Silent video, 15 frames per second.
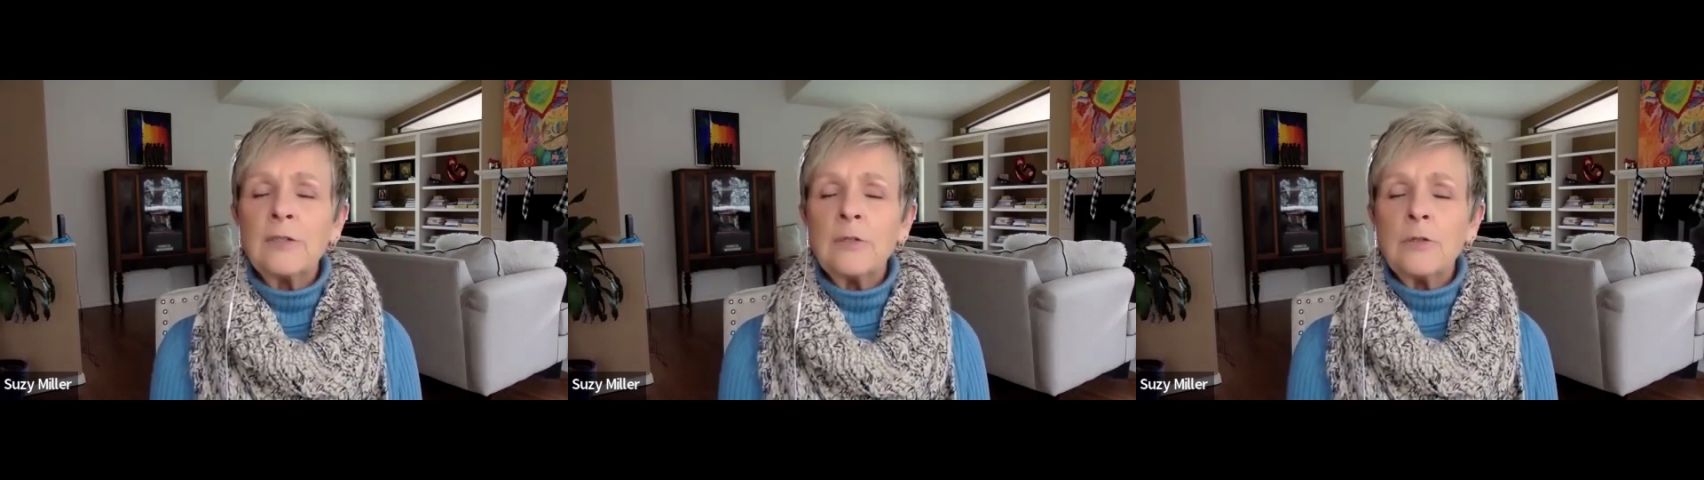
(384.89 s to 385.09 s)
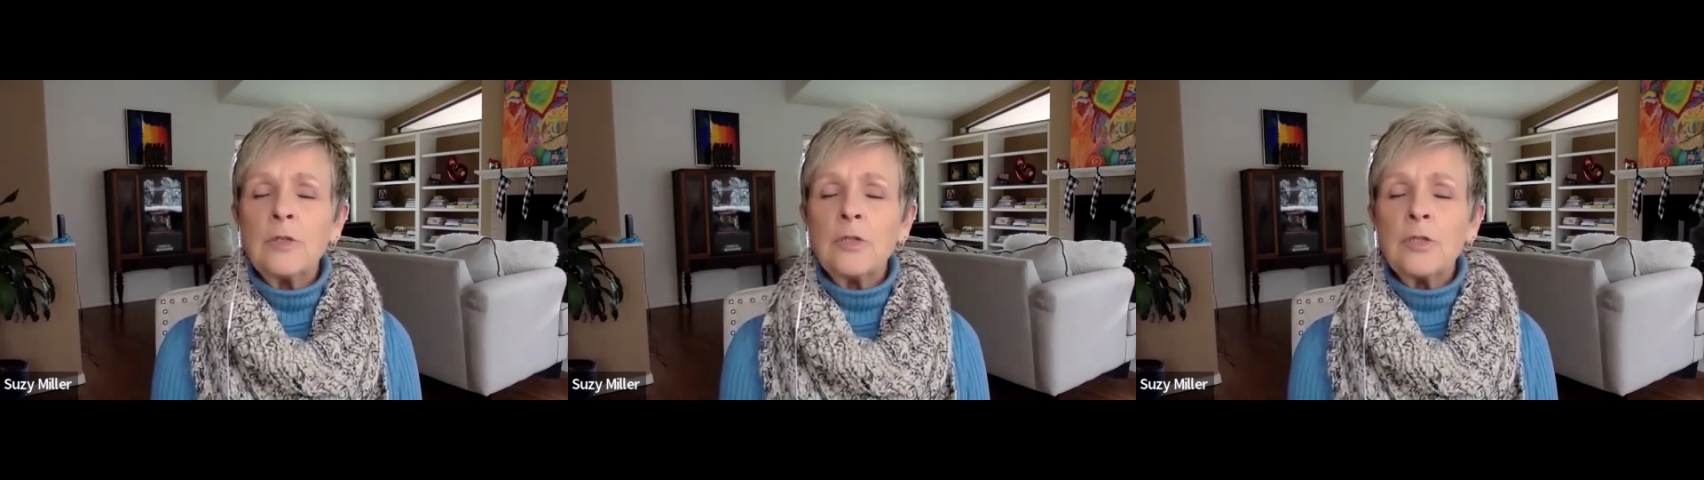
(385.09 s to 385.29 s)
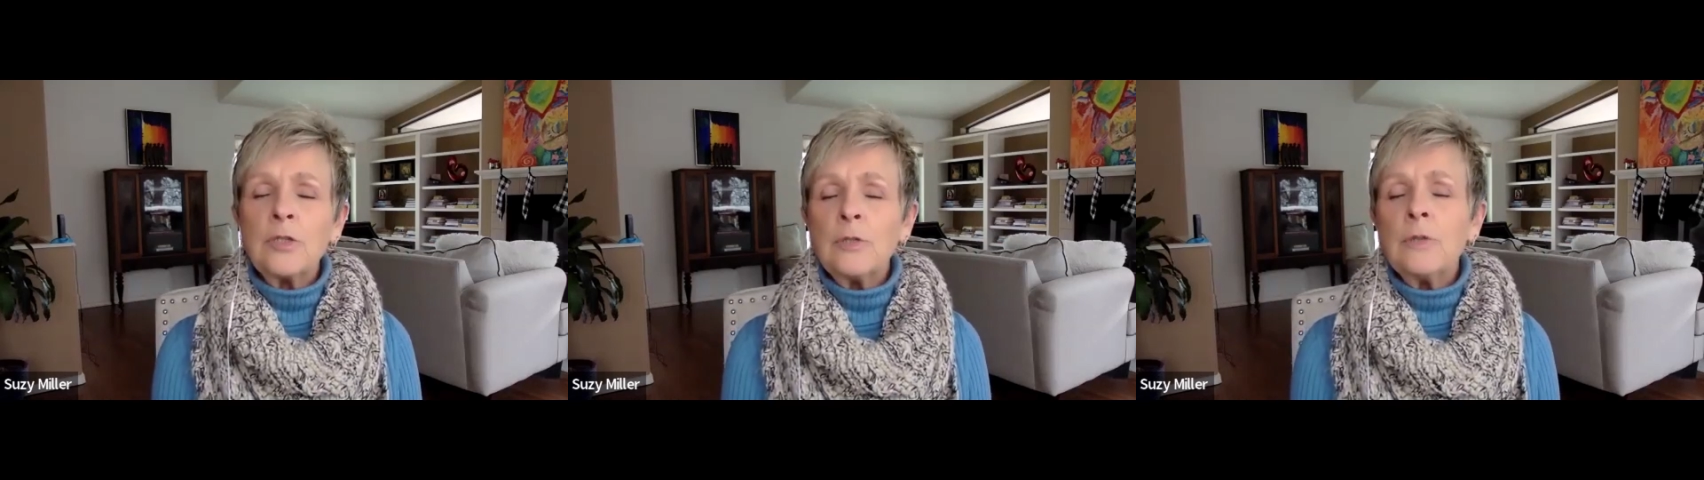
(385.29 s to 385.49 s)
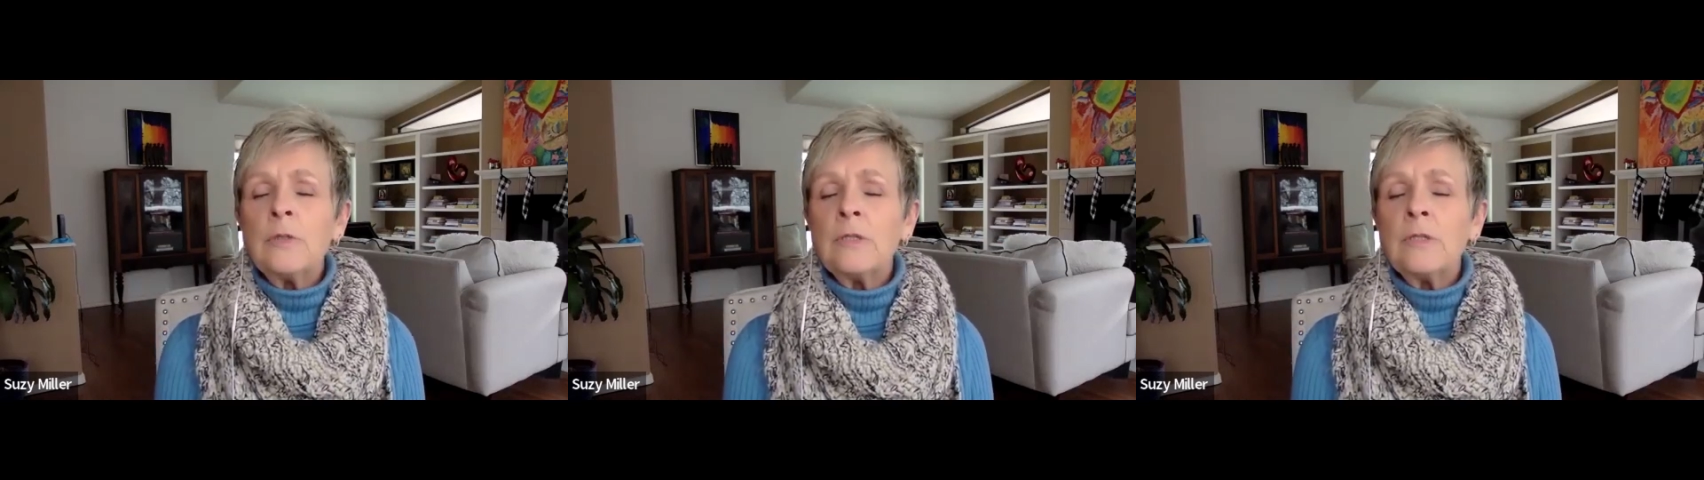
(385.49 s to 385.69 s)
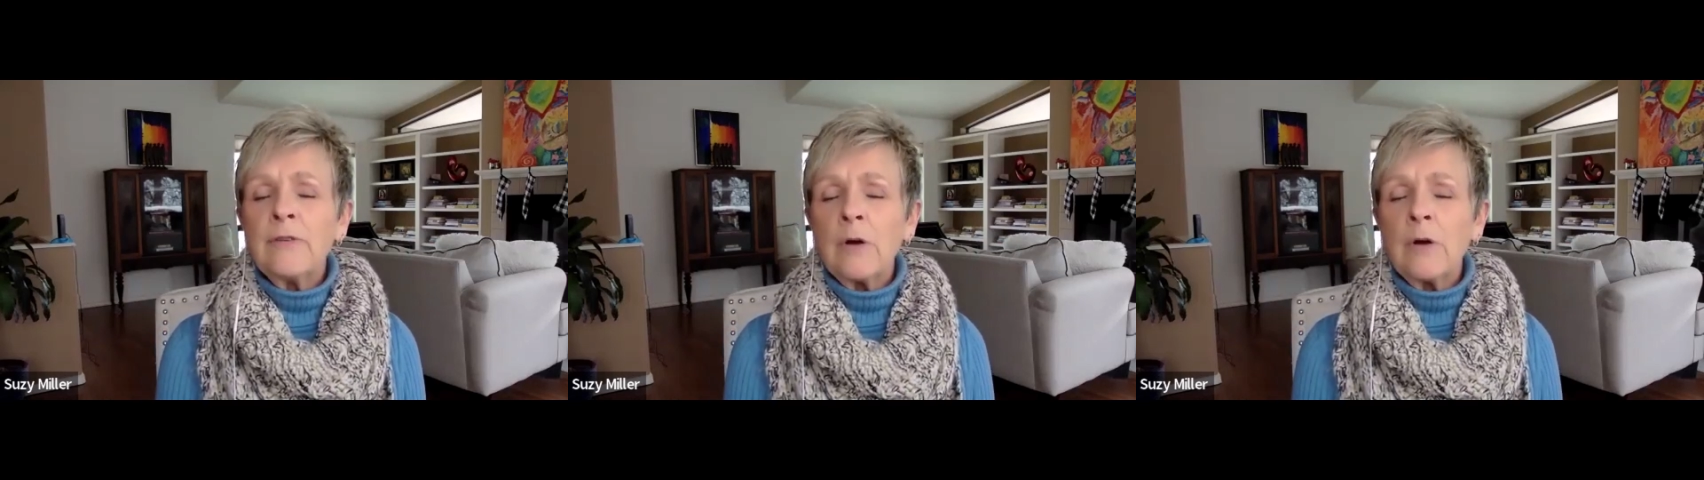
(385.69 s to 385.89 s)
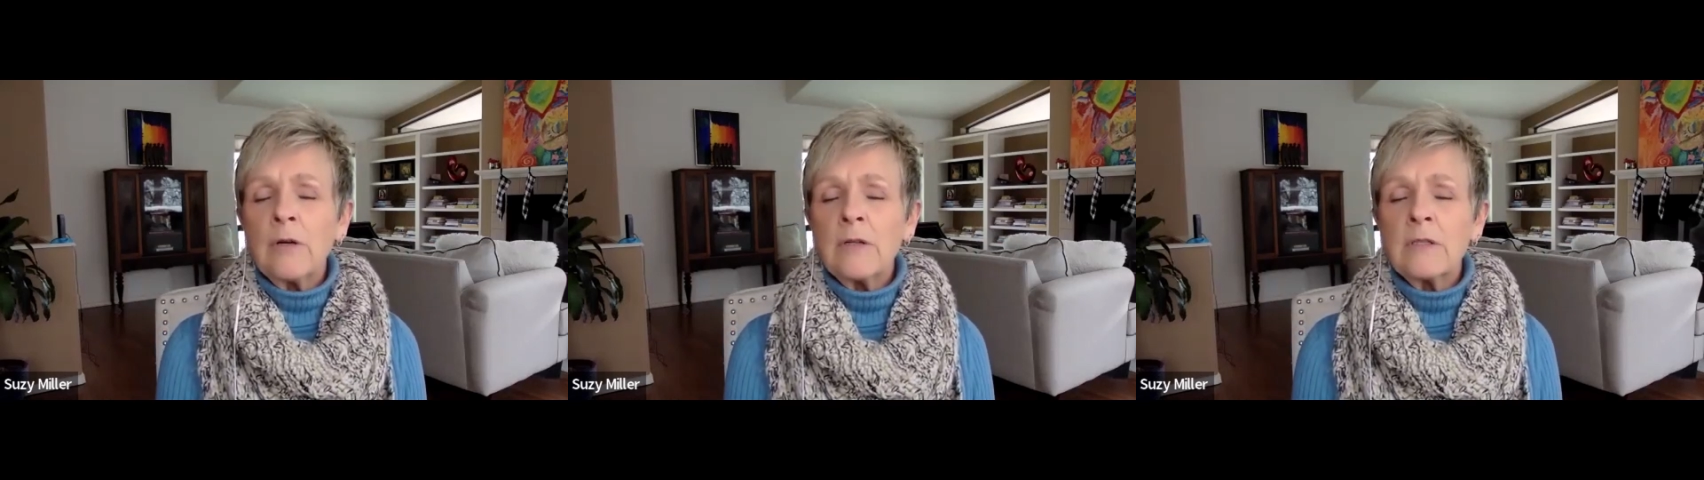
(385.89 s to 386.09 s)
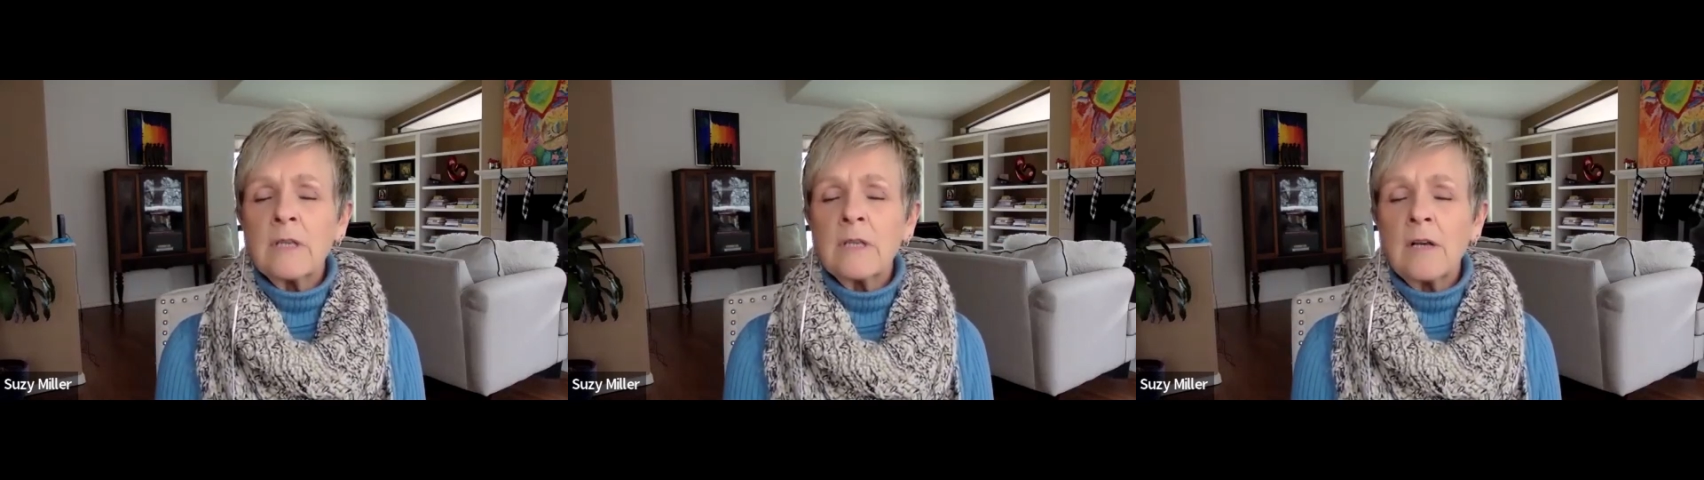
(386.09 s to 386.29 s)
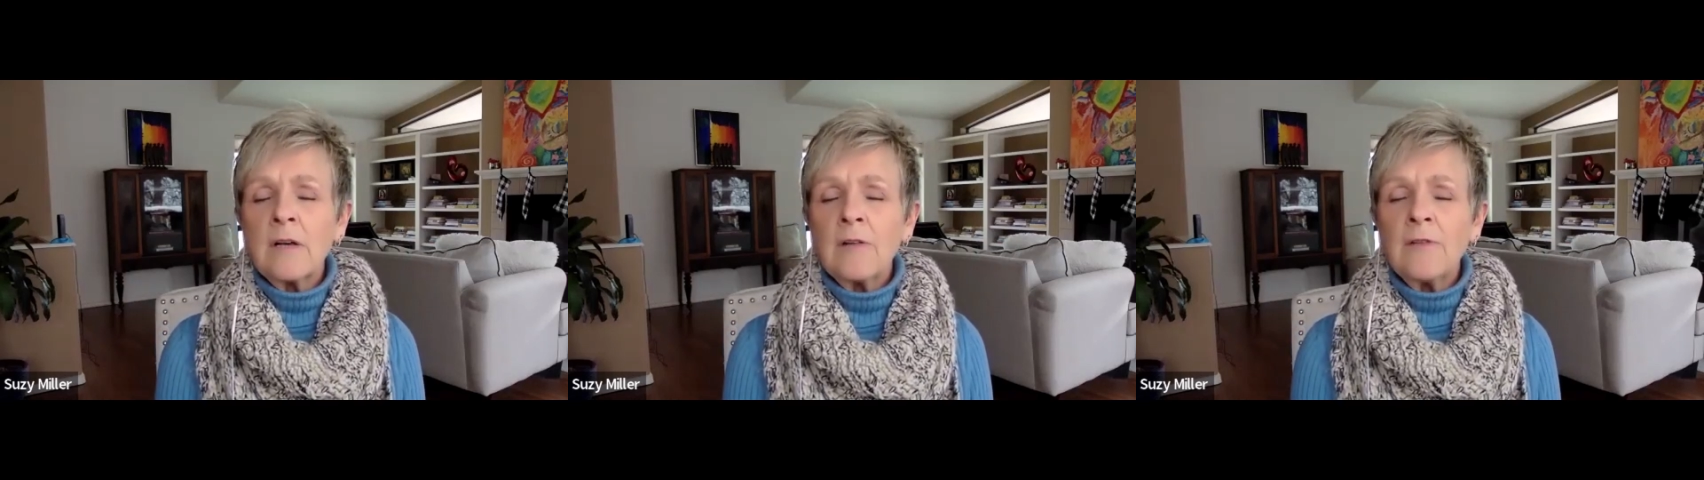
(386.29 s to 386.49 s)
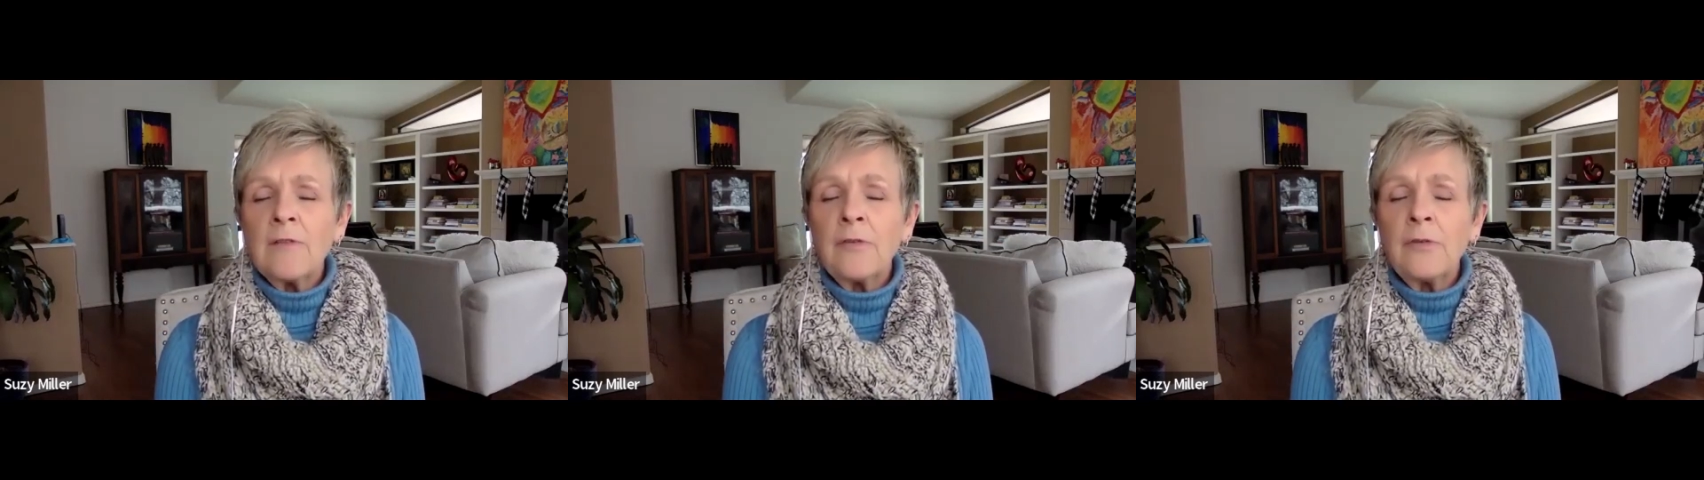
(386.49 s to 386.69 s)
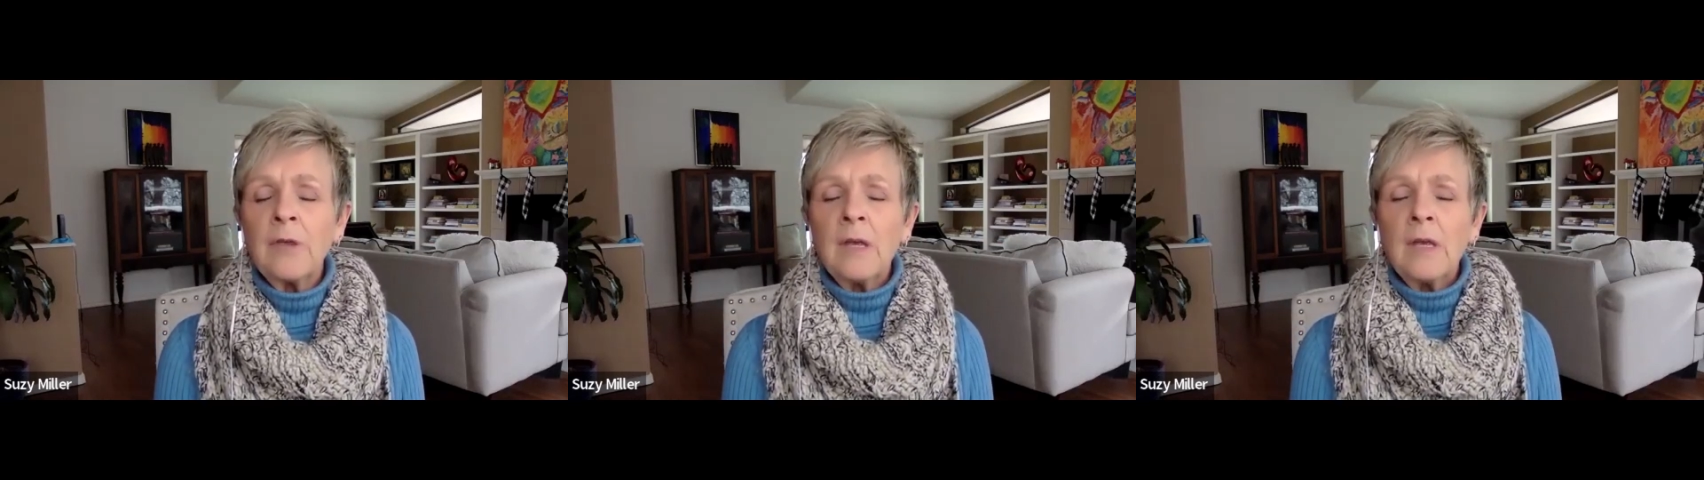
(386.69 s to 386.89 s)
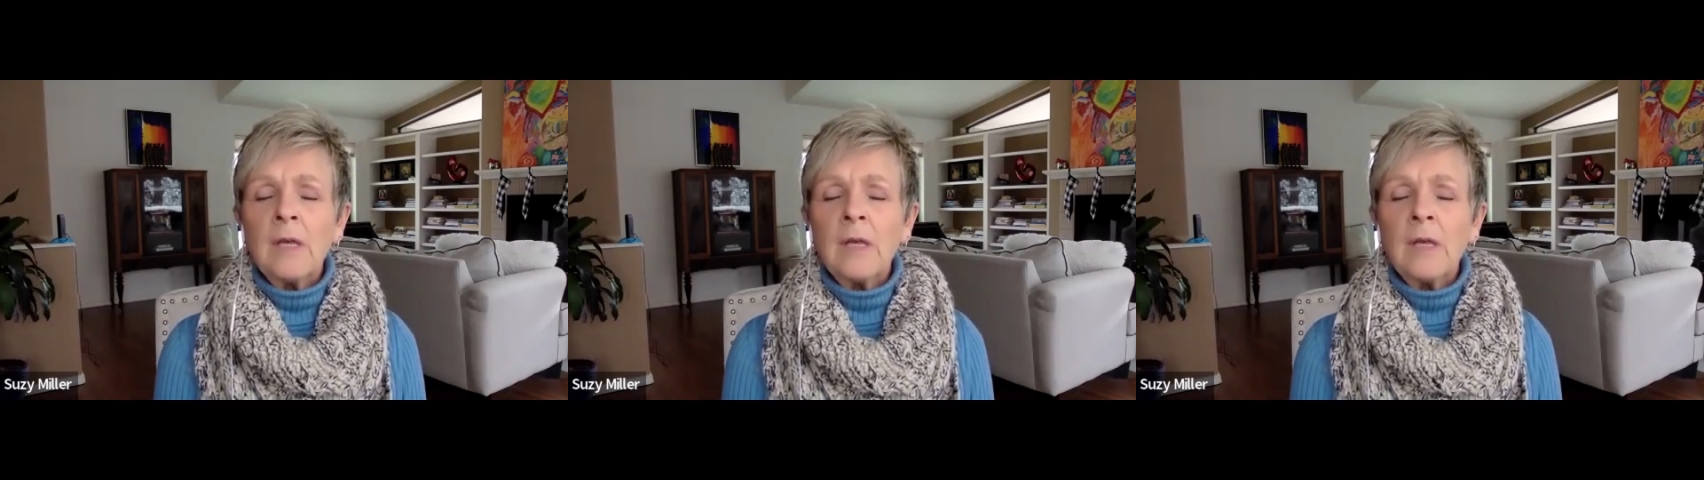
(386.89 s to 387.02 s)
to choose for ourselves